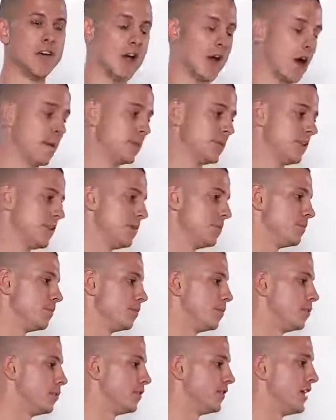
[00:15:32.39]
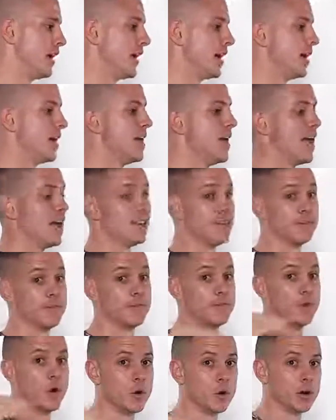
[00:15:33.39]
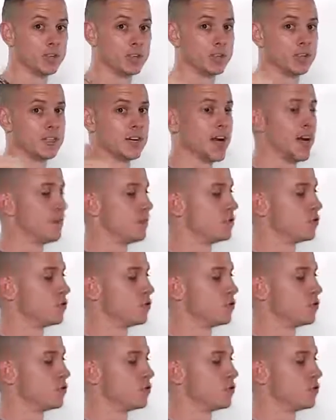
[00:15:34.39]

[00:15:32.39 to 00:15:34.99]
And then improve that, and then focus your time.